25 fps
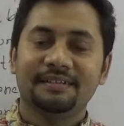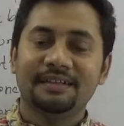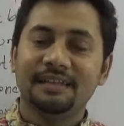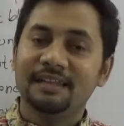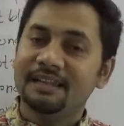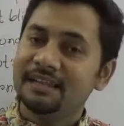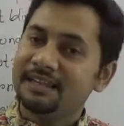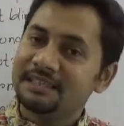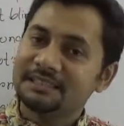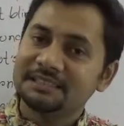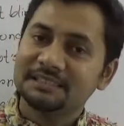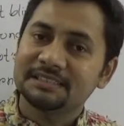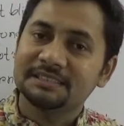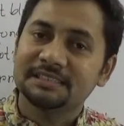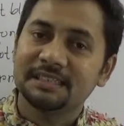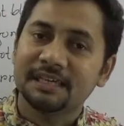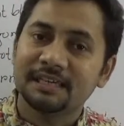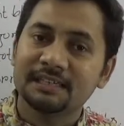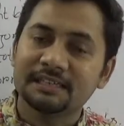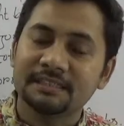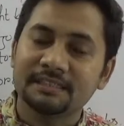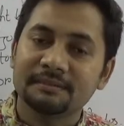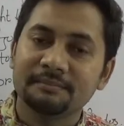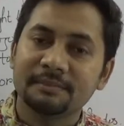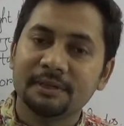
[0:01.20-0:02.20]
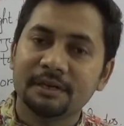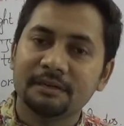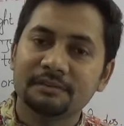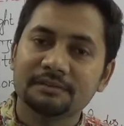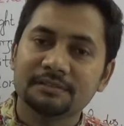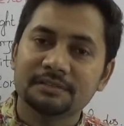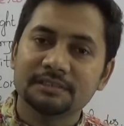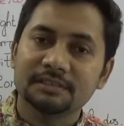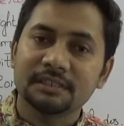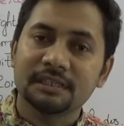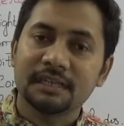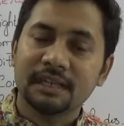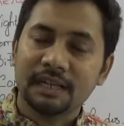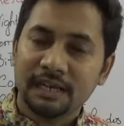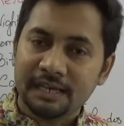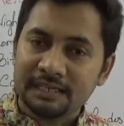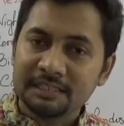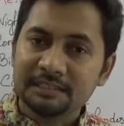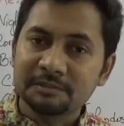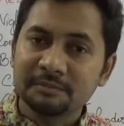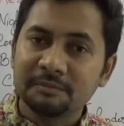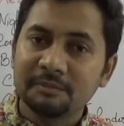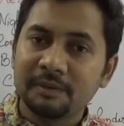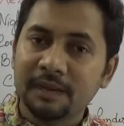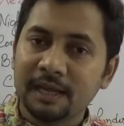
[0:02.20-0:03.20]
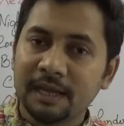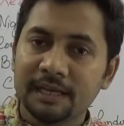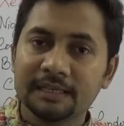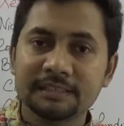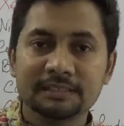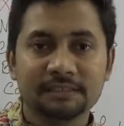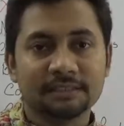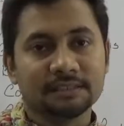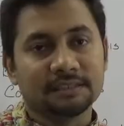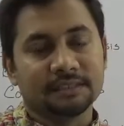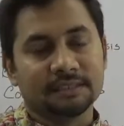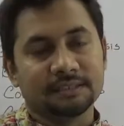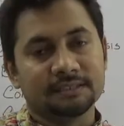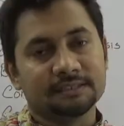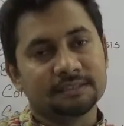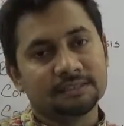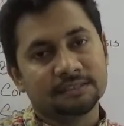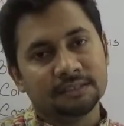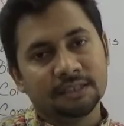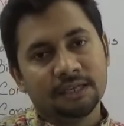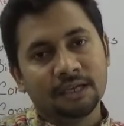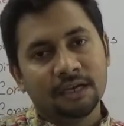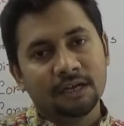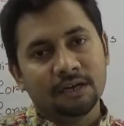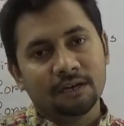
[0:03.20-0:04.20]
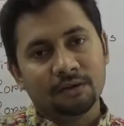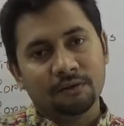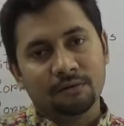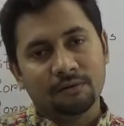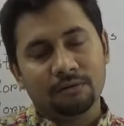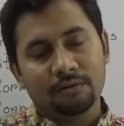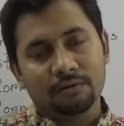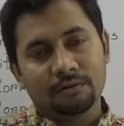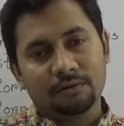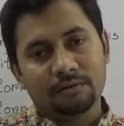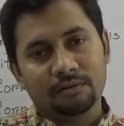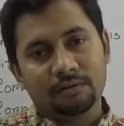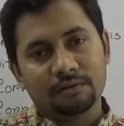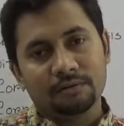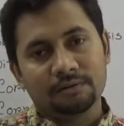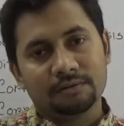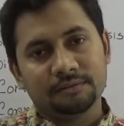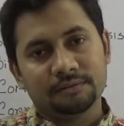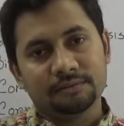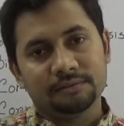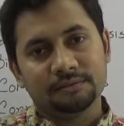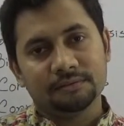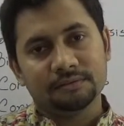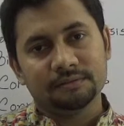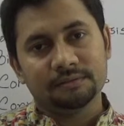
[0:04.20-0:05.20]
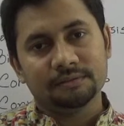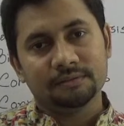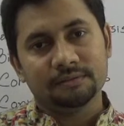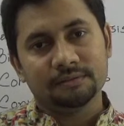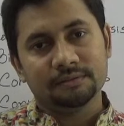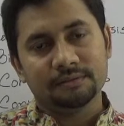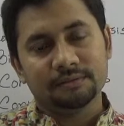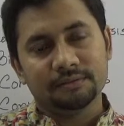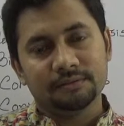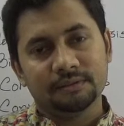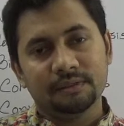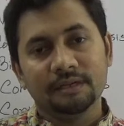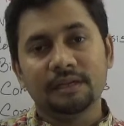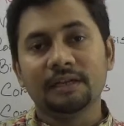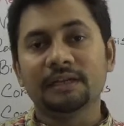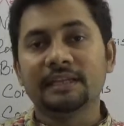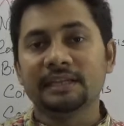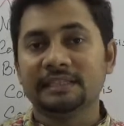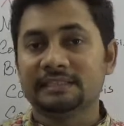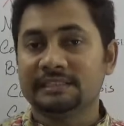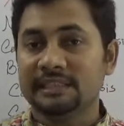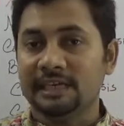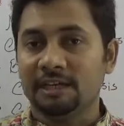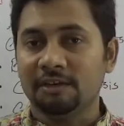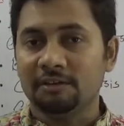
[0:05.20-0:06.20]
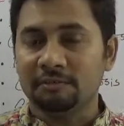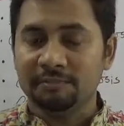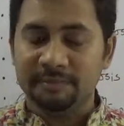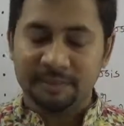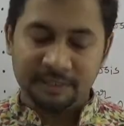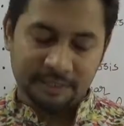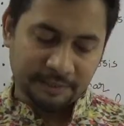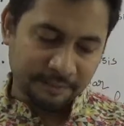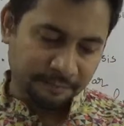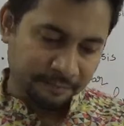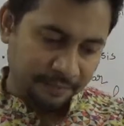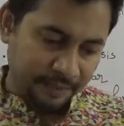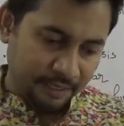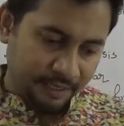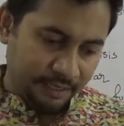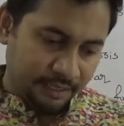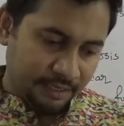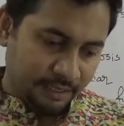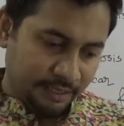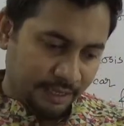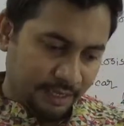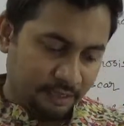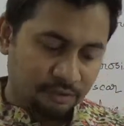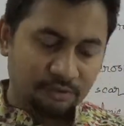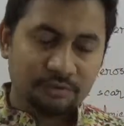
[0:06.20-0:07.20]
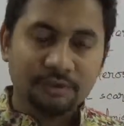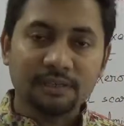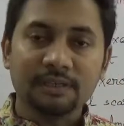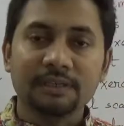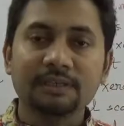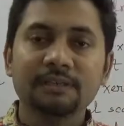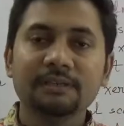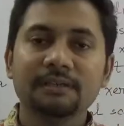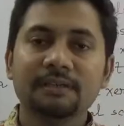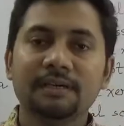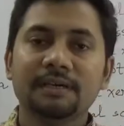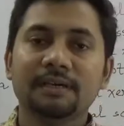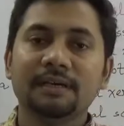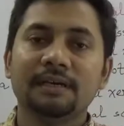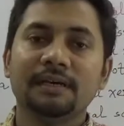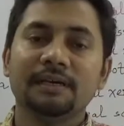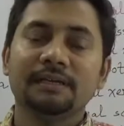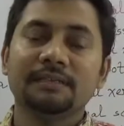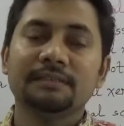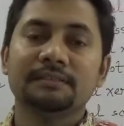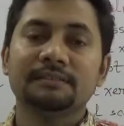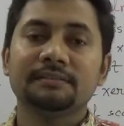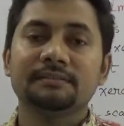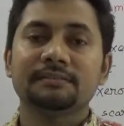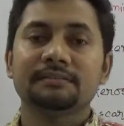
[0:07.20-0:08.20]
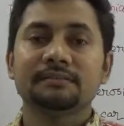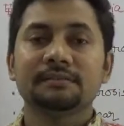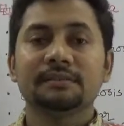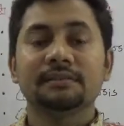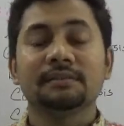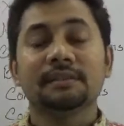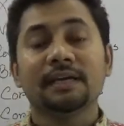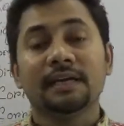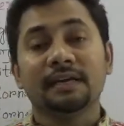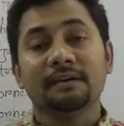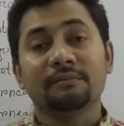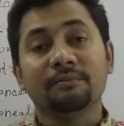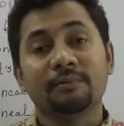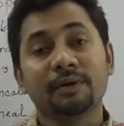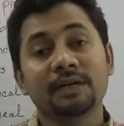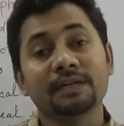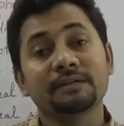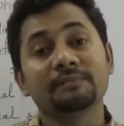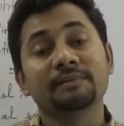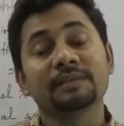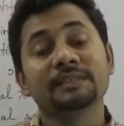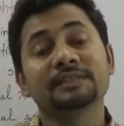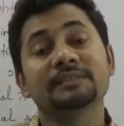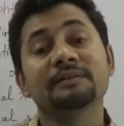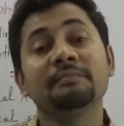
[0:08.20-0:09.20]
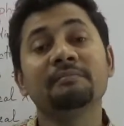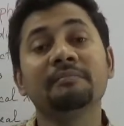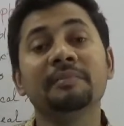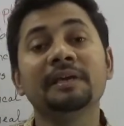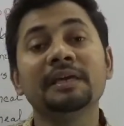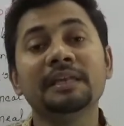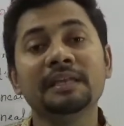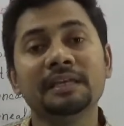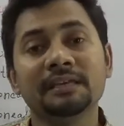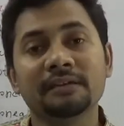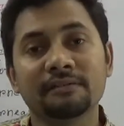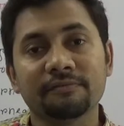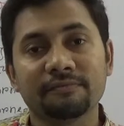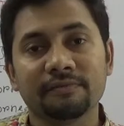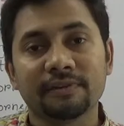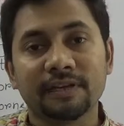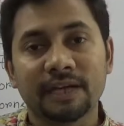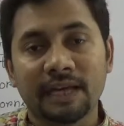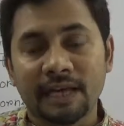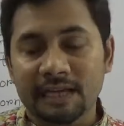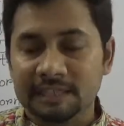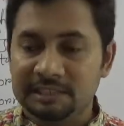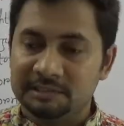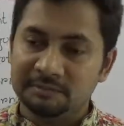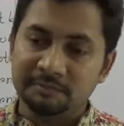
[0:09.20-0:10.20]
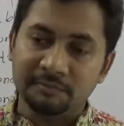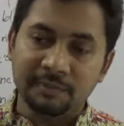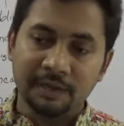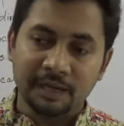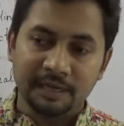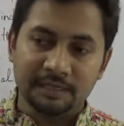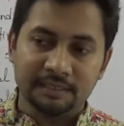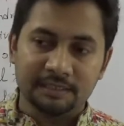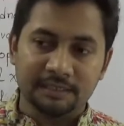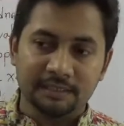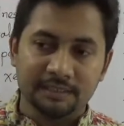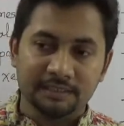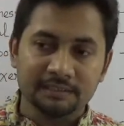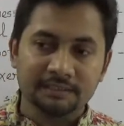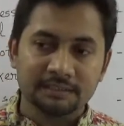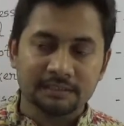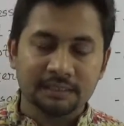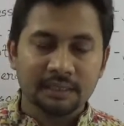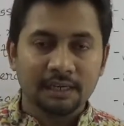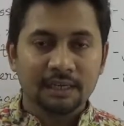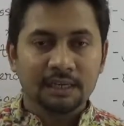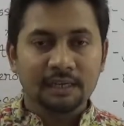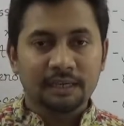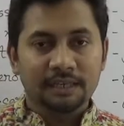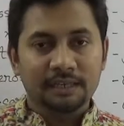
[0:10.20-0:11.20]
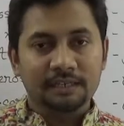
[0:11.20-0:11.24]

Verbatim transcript: Let's study about night blindness or nyctalopia. Actually, what is the meaning of night blindness?